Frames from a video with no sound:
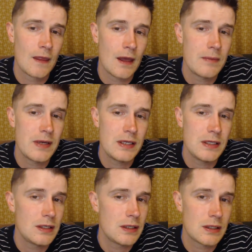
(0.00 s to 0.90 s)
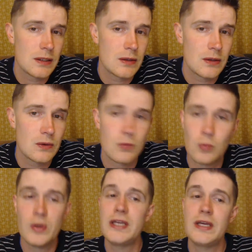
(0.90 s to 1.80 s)
I mean,
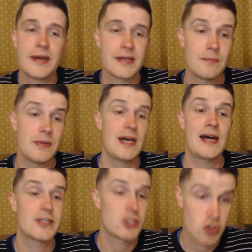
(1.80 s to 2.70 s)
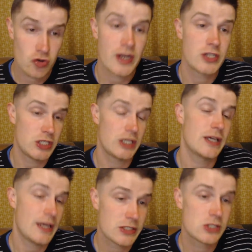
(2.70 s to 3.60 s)
we can be as tragic
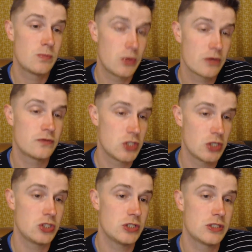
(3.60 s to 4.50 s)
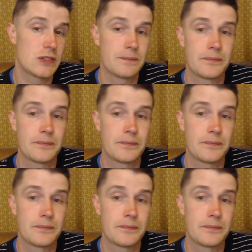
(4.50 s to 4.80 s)
as the book of Judges.